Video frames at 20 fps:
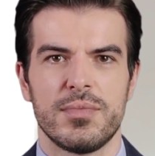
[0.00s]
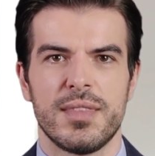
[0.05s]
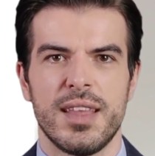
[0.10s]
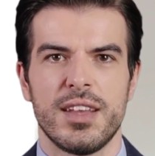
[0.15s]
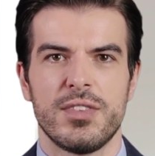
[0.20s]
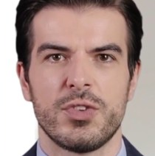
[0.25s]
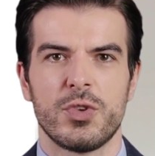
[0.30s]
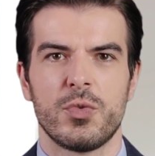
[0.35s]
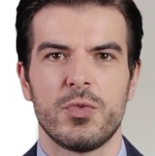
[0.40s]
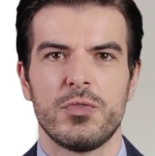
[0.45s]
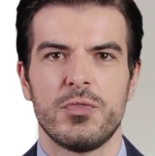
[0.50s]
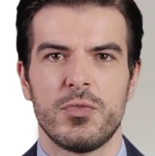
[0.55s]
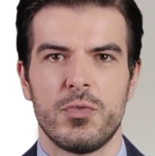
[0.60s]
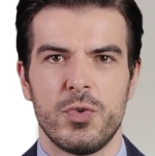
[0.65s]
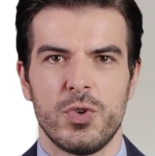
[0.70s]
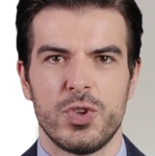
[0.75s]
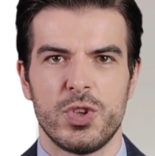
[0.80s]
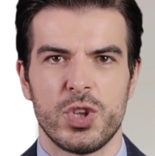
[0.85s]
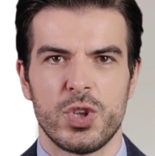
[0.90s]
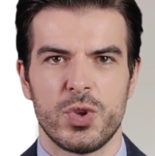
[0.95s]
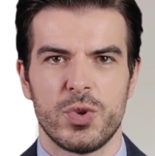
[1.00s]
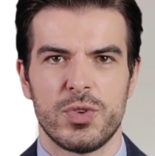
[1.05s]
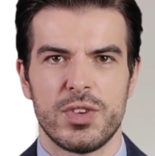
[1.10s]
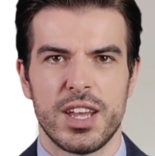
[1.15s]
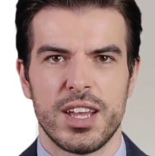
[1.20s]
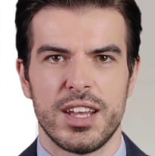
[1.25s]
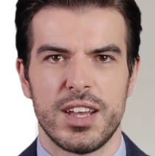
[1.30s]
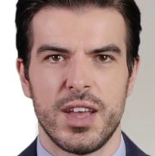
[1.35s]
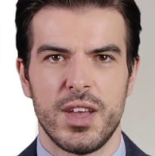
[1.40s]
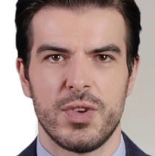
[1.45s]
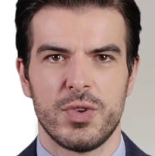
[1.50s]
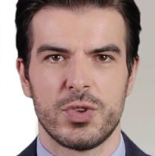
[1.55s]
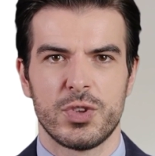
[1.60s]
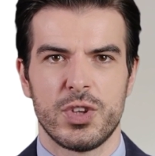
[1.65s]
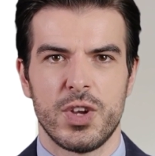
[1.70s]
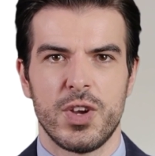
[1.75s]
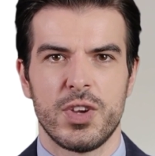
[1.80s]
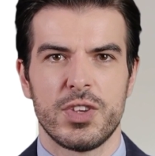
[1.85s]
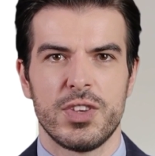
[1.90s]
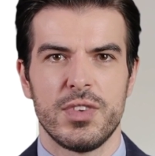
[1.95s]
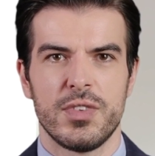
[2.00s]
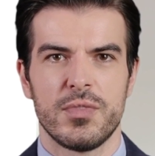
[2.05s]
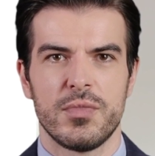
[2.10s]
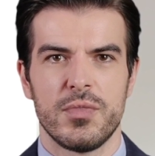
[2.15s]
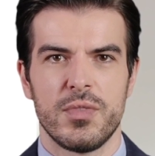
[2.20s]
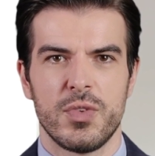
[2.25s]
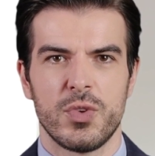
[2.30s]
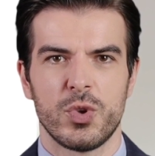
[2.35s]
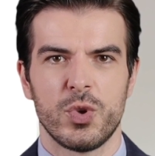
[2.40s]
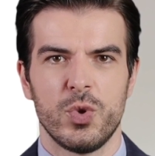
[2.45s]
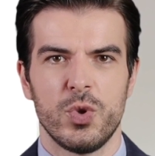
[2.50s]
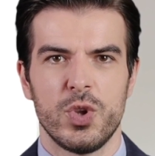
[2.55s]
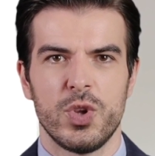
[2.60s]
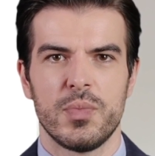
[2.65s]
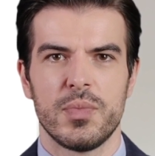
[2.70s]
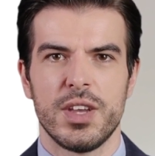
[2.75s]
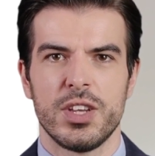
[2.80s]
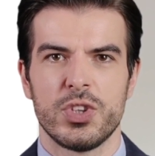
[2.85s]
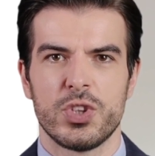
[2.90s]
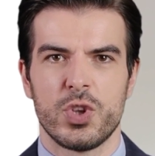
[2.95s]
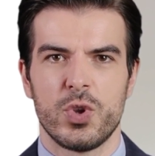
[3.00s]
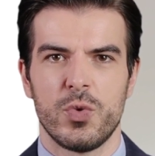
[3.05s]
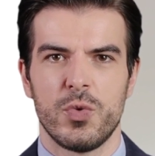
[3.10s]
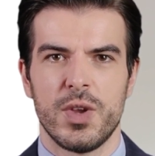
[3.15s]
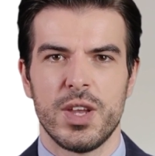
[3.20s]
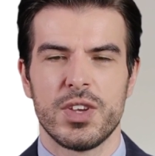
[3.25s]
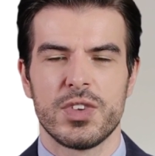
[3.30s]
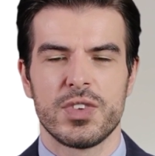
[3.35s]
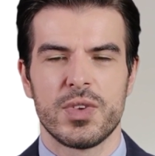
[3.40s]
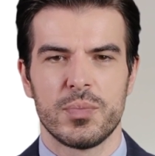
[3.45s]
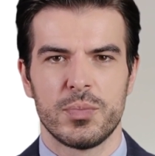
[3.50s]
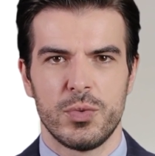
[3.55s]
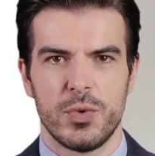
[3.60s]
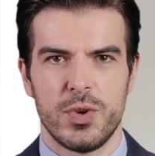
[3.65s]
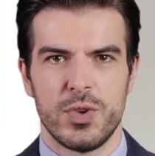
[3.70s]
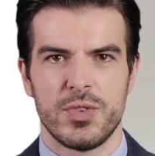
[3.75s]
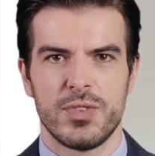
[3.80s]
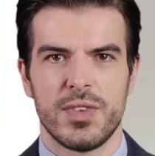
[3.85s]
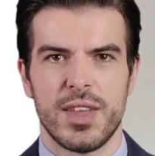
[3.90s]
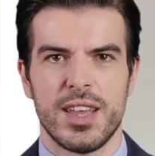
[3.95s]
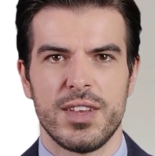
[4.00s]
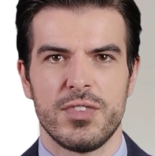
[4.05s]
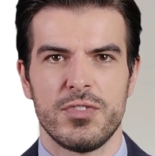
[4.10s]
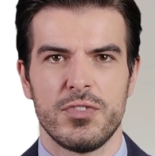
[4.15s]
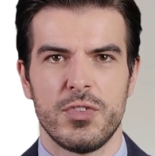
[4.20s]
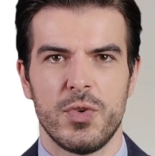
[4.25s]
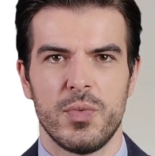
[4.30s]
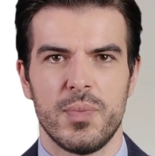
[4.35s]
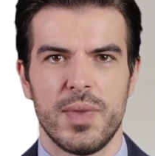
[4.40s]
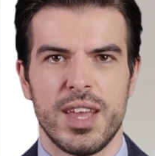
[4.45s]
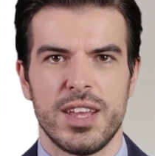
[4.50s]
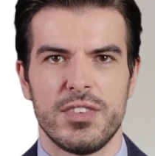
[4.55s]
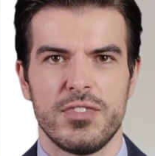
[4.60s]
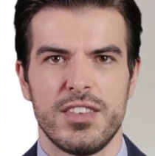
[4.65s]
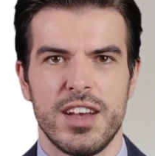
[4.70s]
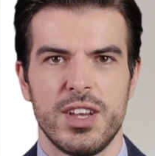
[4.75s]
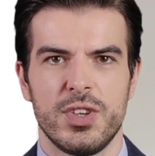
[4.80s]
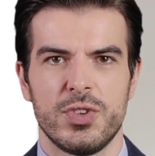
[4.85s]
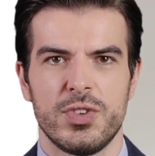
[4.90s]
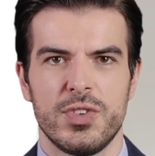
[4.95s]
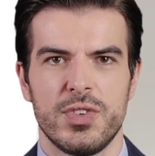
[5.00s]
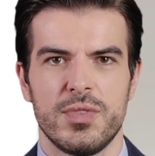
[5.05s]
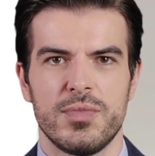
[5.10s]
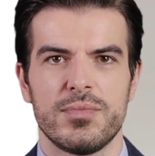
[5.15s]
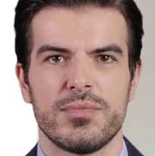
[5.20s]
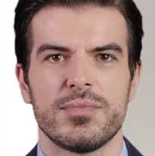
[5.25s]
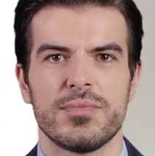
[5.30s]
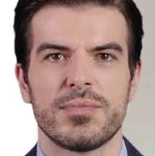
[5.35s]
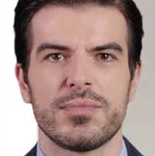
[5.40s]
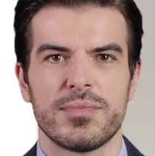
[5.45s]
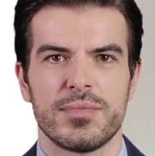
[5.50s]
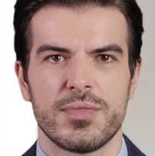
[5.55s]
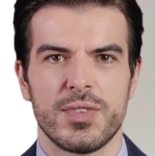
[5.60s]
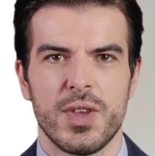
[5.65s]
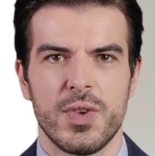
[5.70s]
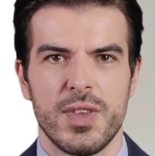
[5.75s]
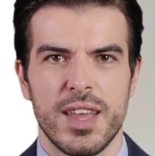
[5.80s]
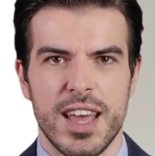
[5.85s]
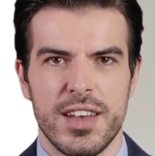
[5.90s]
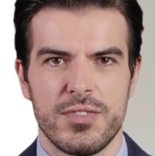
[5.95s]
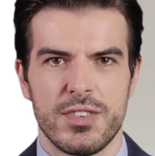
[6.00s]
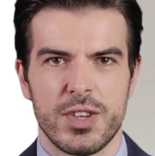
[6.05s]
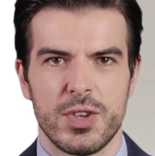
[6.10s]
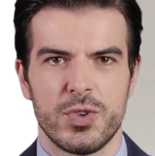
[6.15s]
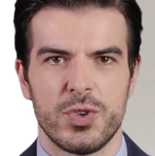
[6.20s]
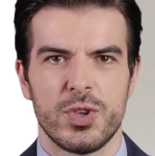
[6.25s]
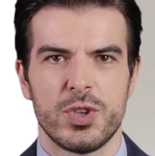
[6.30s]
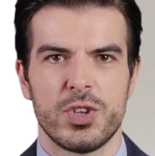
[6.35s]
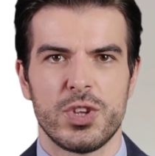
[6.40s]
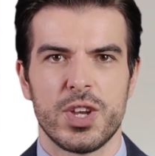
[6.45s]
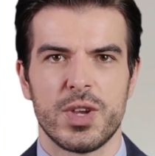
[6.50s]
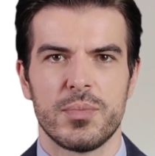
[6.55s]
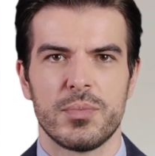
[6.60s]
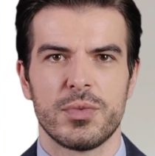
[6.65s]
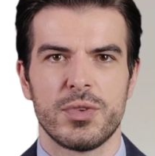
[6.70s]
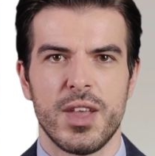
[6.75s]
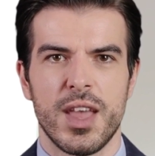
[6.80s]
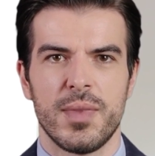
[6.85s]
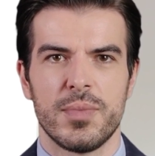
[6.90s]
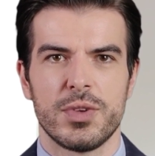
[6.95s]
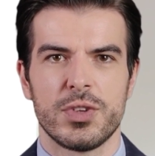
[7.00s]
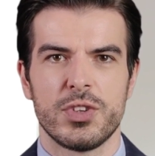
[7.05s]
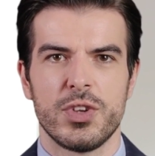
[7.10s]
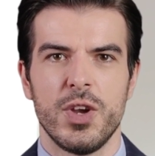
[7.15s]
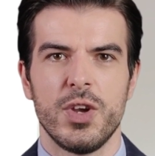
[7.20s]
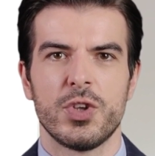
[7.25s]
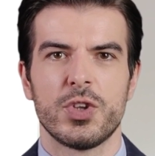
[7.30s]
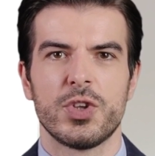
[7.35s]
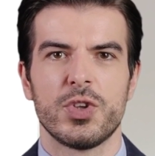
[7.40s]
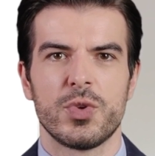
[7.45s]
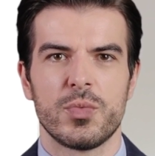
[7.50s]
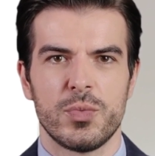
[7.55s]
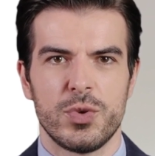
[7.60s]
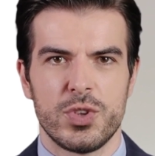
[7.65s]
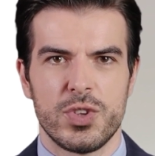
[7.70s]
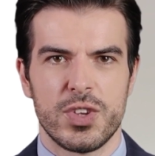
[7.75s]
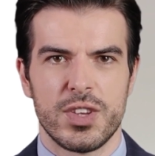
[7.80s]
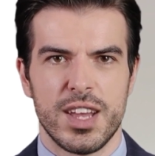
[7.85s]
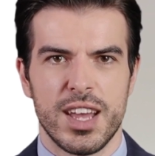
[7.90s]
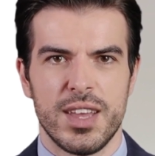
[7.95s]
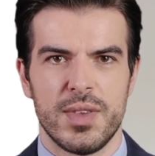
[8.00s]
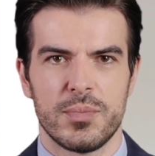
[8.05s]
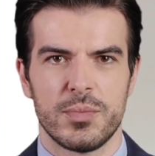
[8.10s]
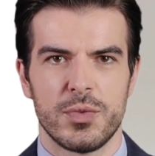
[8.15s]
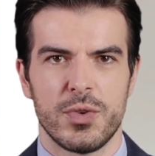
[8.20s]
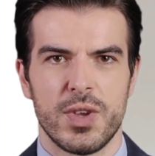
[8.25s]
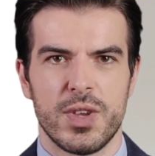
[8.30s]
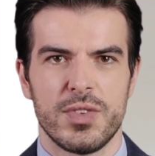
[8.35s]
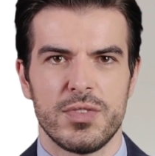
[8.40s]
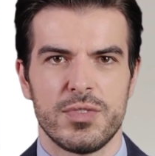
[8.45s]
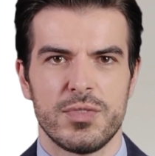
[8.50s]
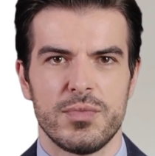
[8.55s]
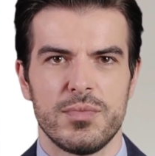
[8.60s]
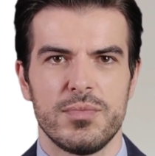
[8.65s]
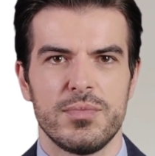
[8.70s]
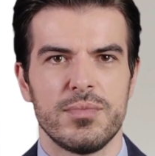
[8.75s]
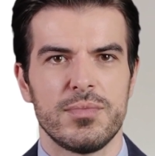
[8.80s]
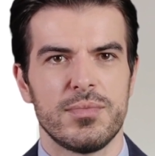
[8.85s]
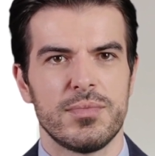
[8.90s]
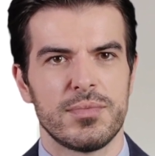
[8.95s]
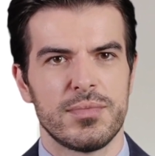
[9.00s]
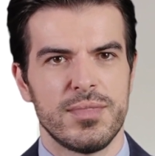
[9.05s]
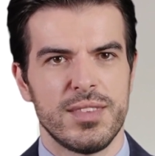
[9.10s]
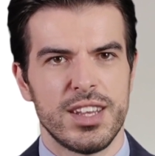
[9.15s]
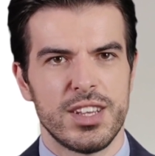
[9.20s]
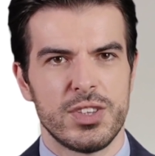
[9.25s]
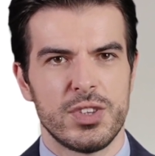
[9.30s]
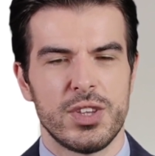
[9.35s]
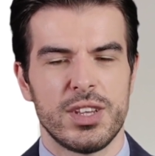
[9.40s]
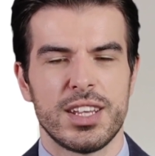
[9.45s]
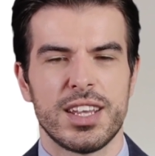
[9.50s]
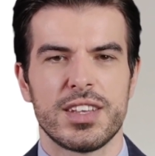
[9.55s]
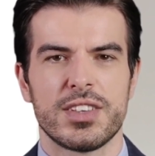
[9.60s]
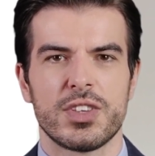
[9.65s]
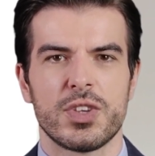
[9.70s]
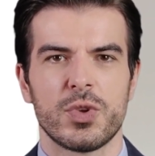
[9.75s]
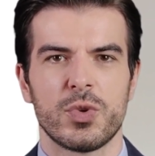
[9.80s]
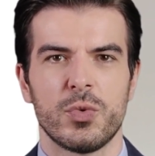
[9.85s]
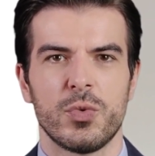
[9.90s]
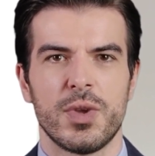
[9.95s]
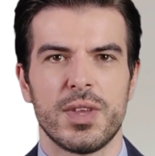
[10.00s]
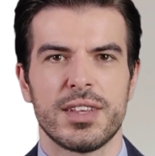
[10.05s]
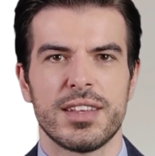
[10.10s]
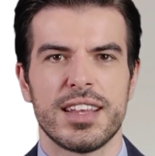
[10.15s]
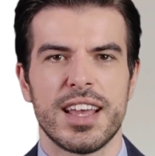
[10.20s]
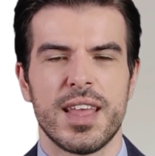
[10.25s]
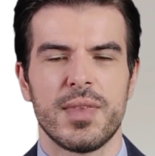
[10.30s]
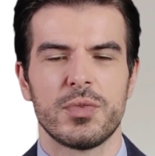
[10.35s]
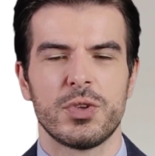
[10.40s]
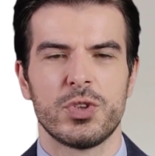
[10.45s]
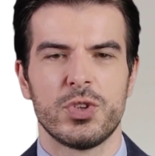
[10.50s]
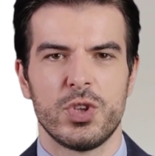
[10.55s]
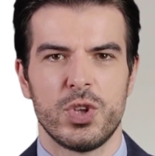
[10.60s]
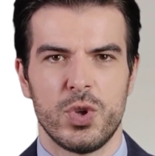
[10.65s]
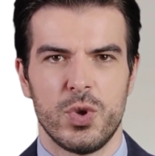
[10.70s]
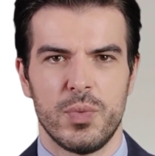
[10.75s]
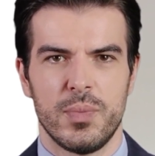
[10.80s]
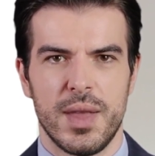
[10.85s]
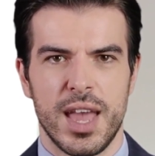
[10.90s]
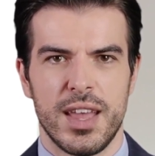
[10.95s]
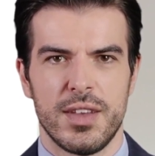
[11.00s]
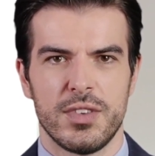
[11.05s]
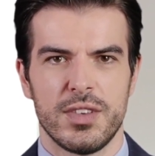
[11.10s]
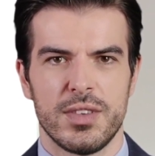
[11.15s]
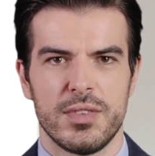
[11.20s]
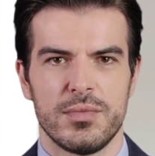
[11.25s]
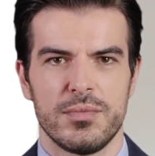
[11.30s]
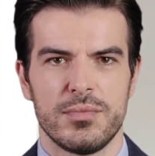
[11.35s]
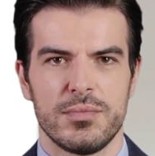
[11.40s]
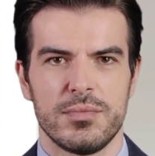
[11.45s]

If you are forced to use any other charger, you should make sure it is approved by the phone manufacturer. Don't ever use cheap copy chargers which are not approved. This could lead to a quick damage to your battery.